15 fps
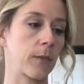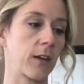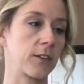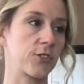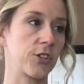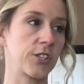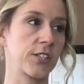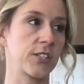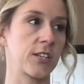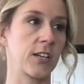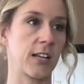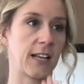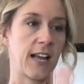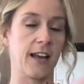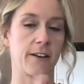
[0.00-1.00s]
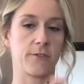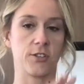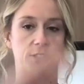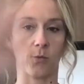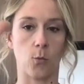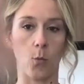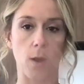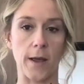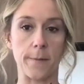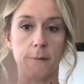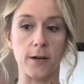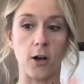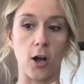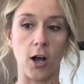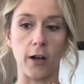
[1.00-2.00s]
just kind of wipe it
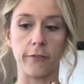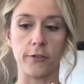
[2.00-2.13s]
off.